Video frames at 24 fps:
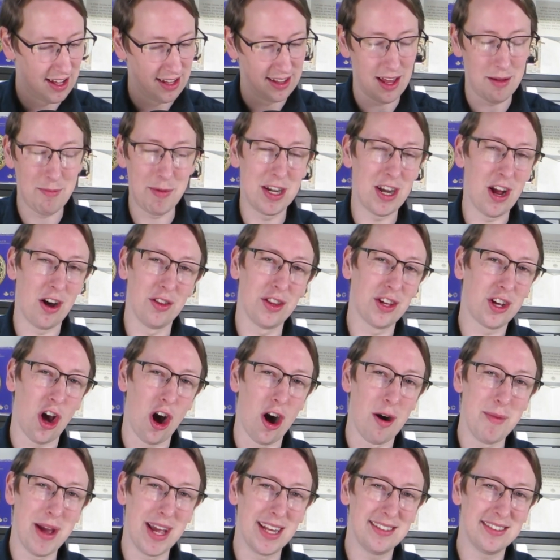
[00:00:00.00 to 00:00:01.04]
Let me know in the
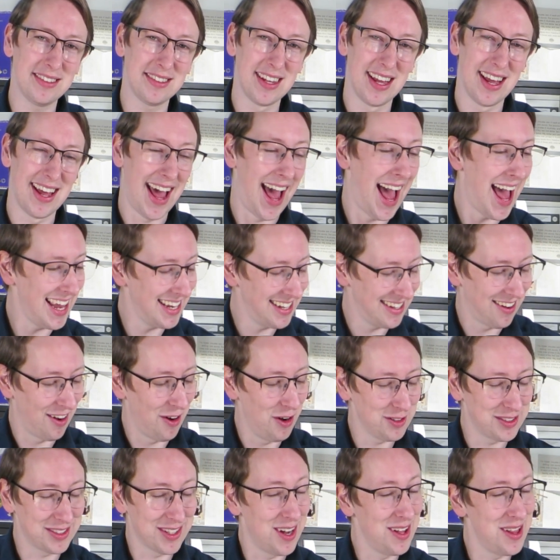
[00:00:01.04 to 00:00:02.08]
comments, and
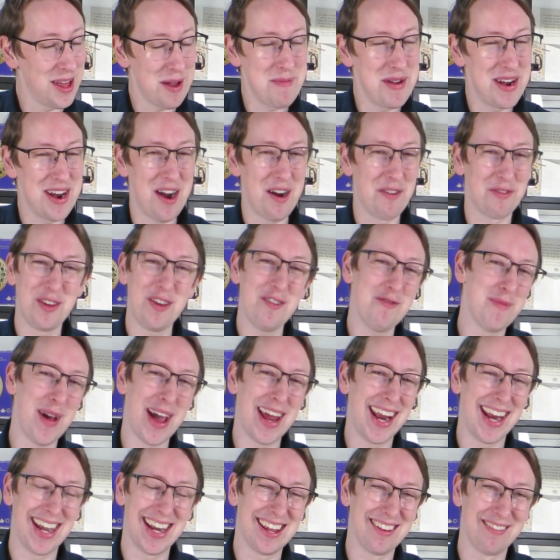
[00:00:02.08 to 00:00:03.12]
also let me know if you've
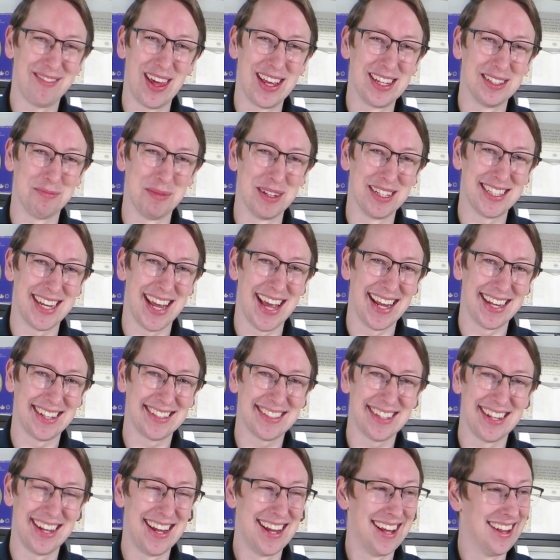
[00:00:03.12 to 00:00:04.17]
made any of these
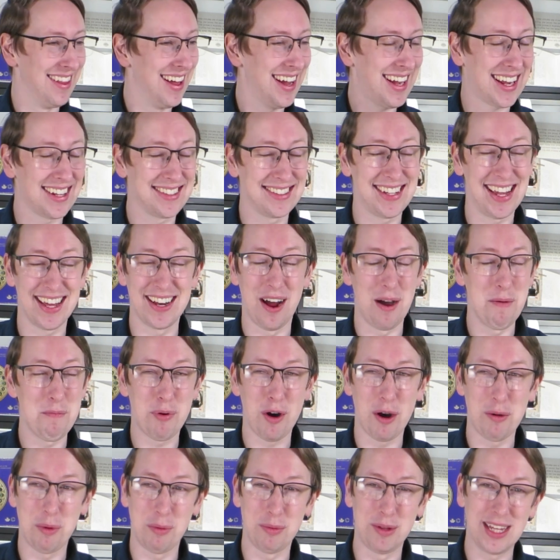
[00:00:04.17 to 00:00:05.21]
mistakes. Like I said, I'm
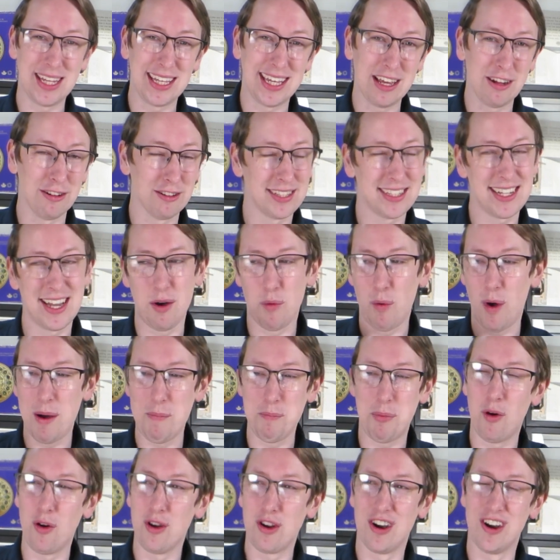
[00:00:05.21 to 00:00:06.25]
probably guilty at
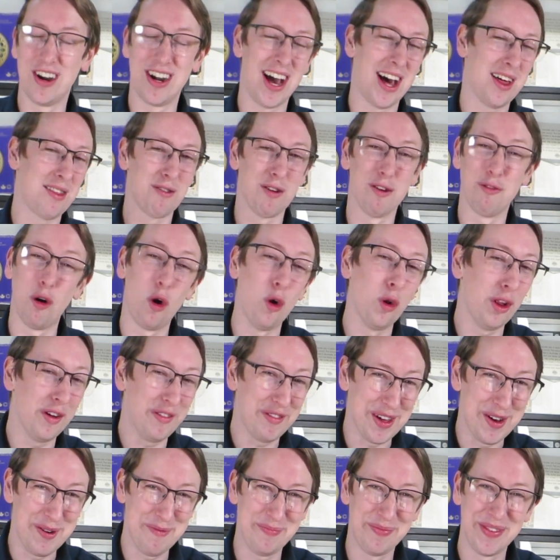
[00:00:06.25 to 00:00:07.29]
one point or another of all
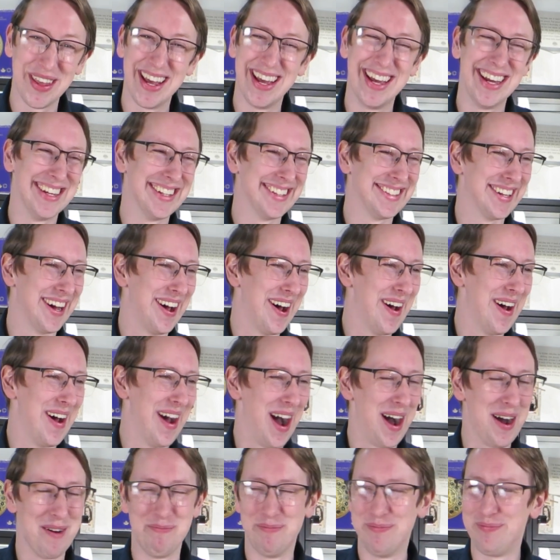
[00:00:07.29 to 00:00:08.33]
of them, so
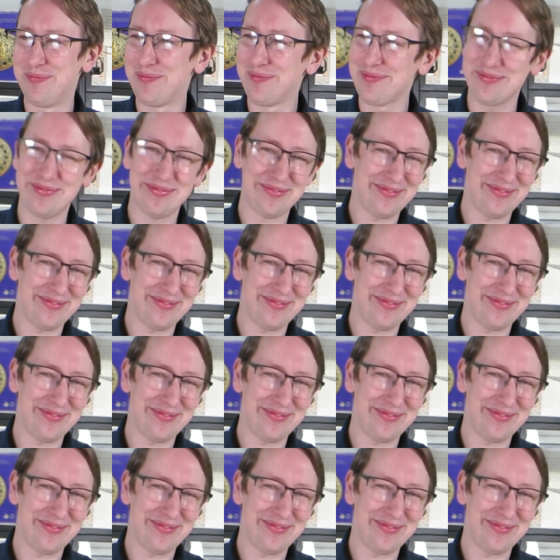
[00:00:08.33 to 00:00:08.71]
I'm